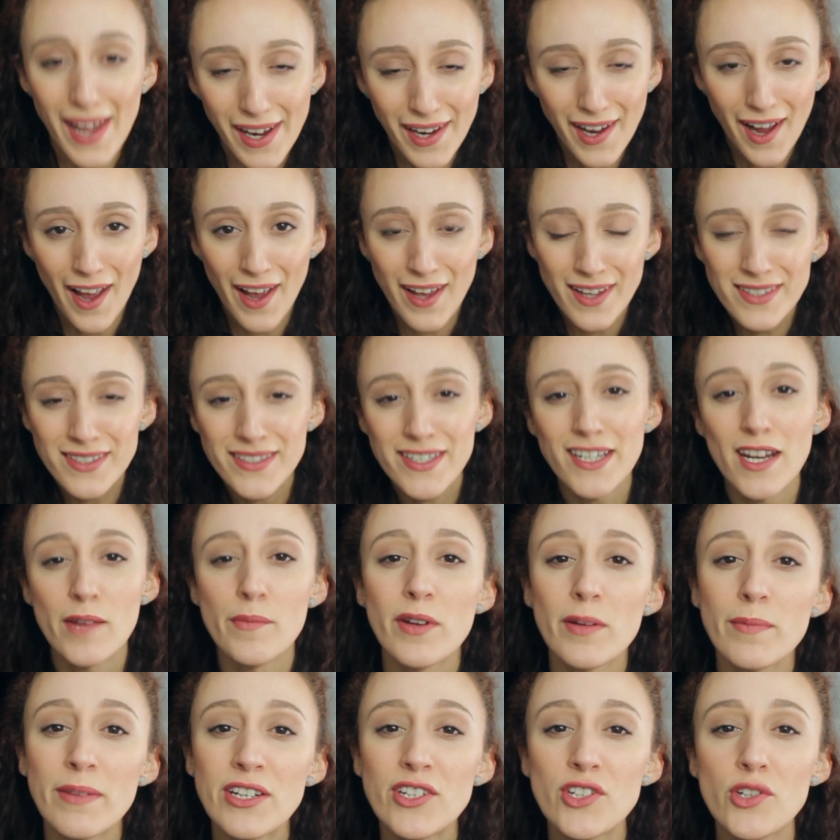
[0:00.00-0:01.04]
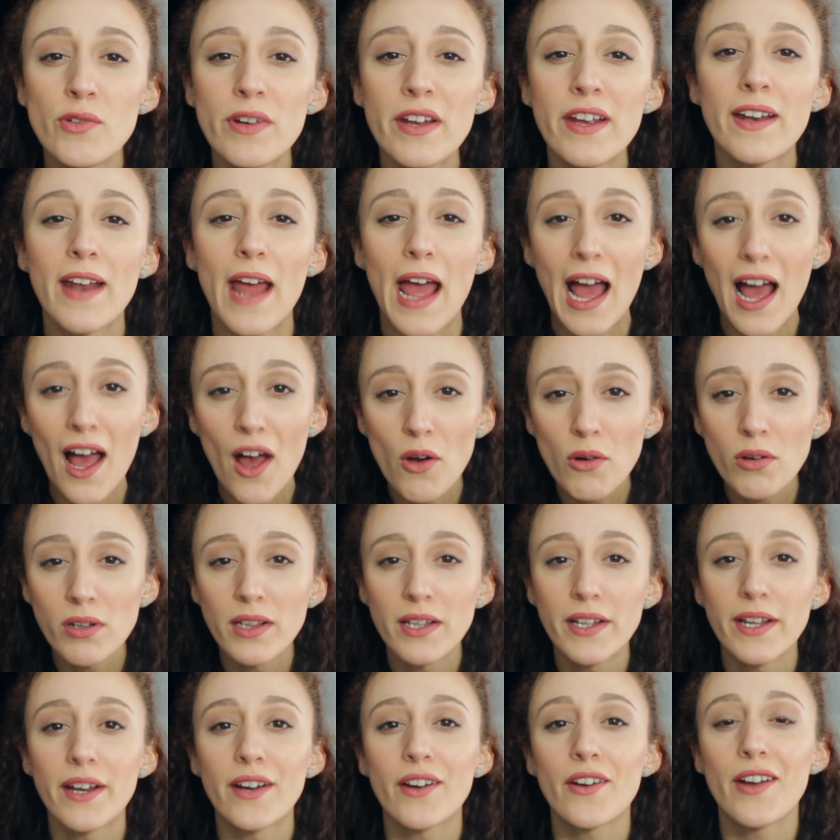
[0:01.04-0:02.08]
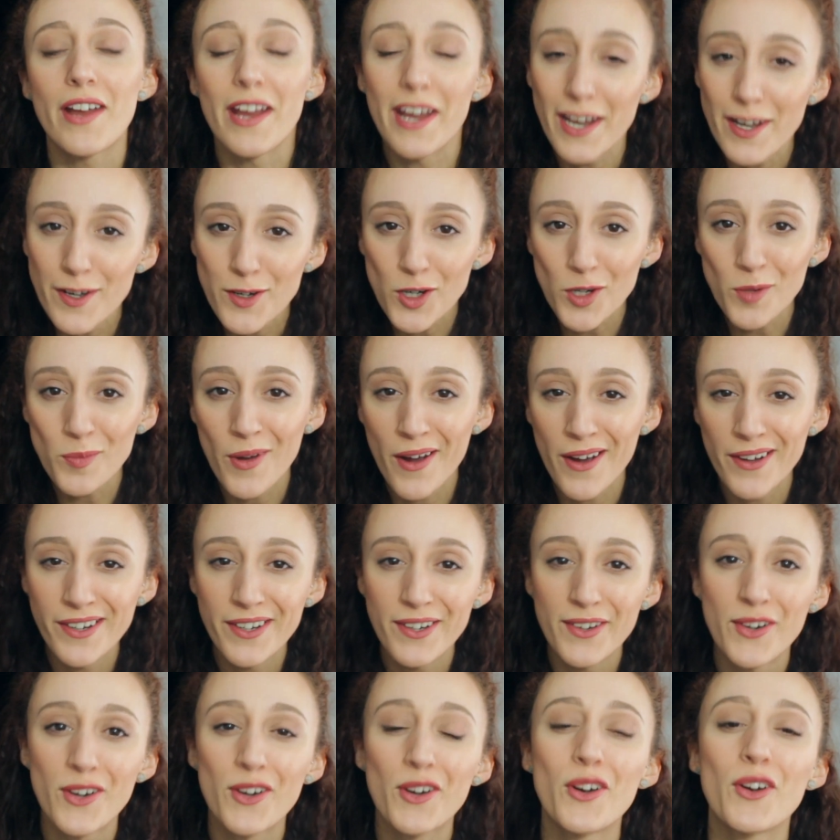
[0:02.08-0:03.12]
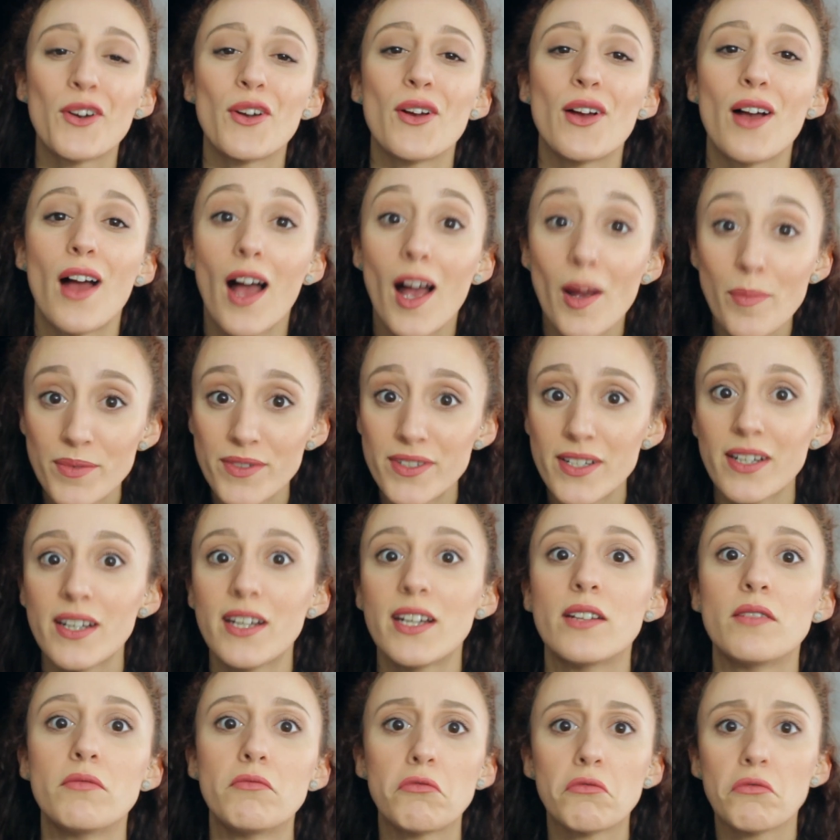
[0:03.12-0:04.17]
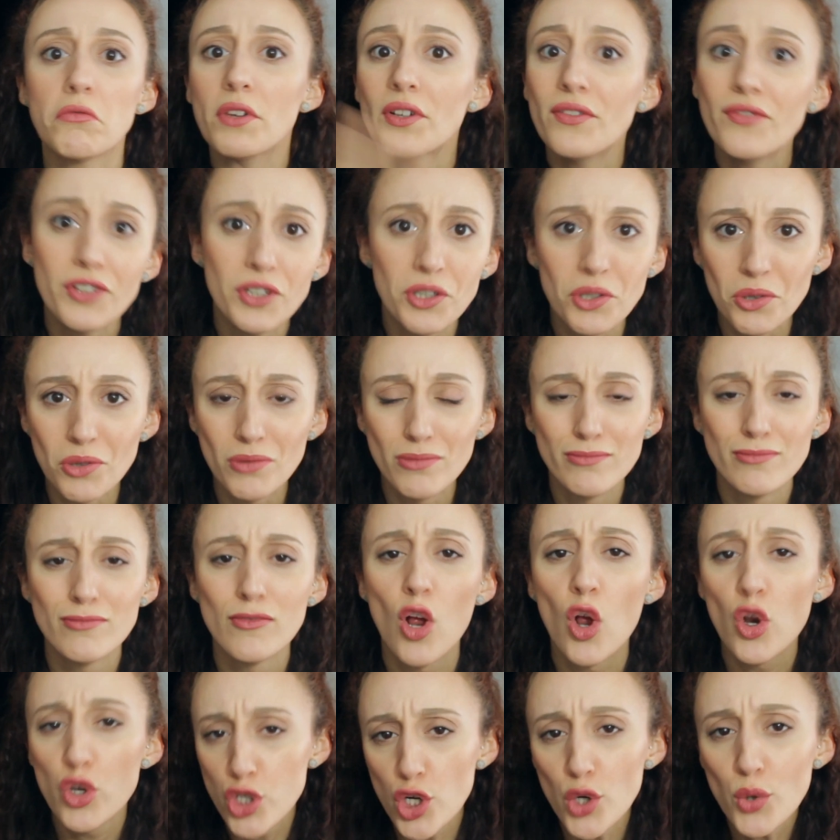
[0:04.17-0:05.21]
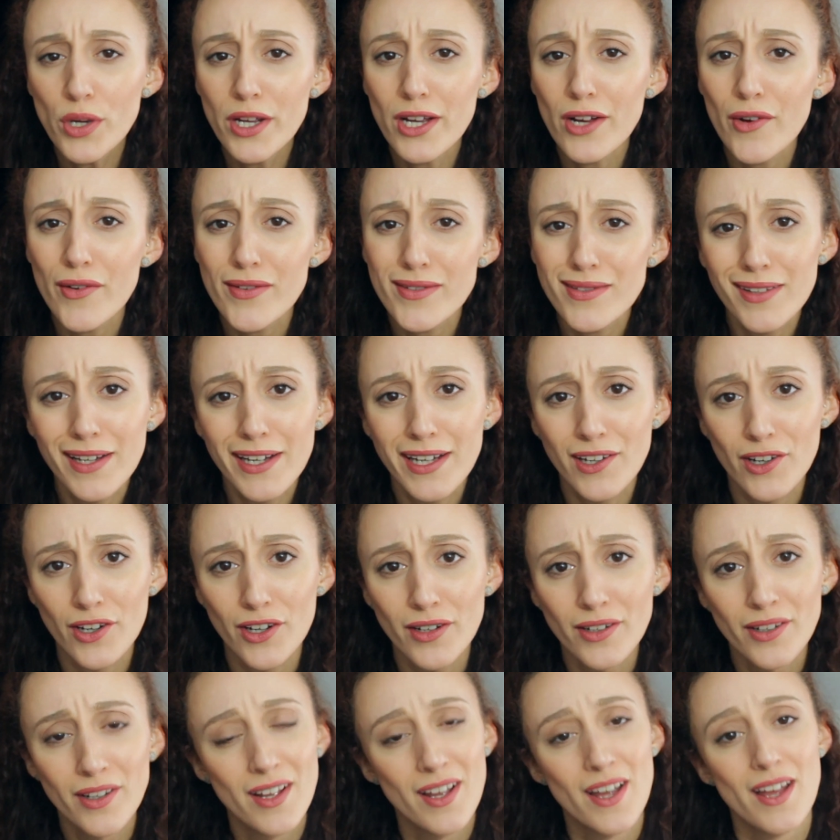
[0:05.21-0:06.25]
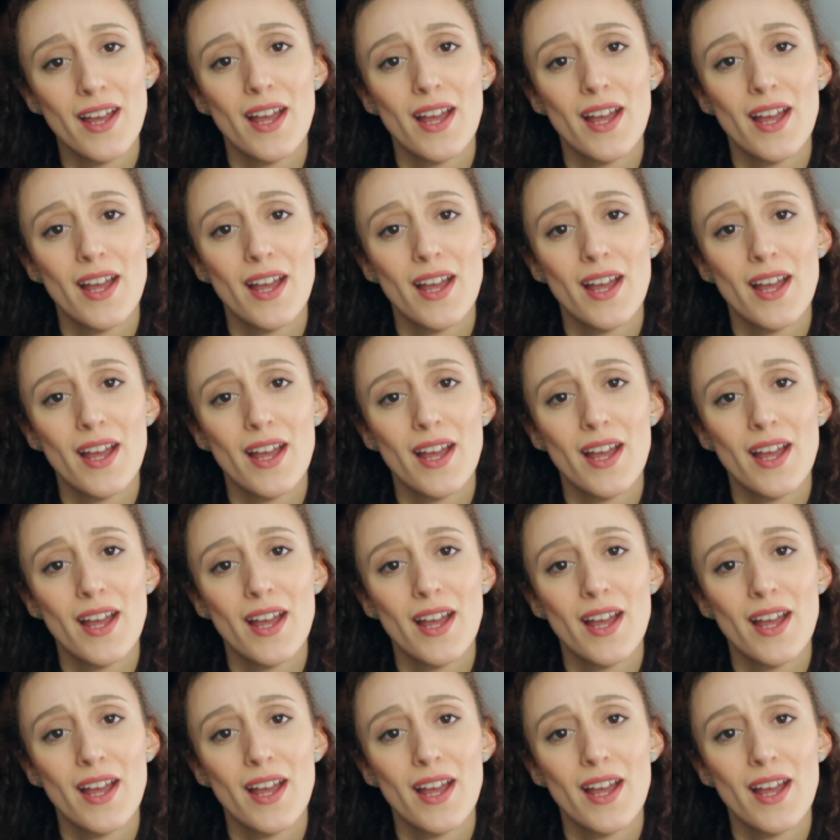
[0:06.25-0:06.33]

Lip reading: Hey guys, today I'm going to be doing an Alclair in your monitor update review 2 years later.